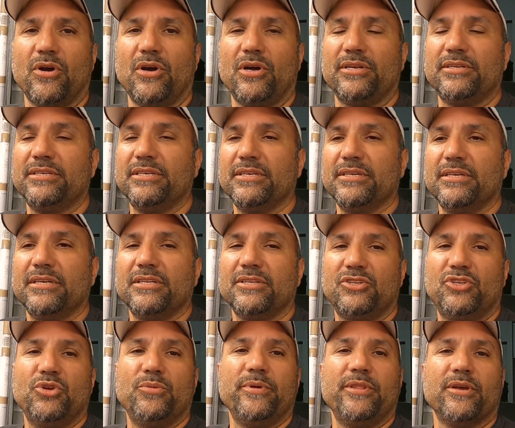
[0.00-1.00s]
on,
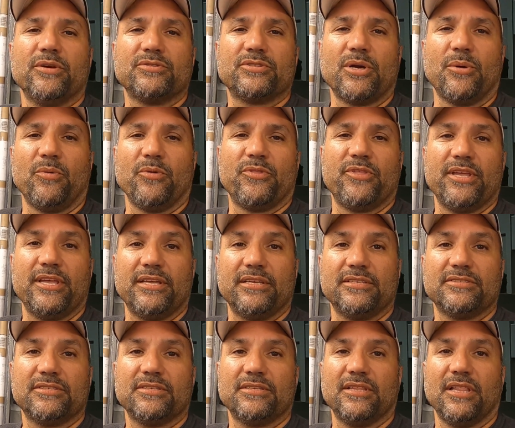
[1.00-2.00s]
do me those couple things.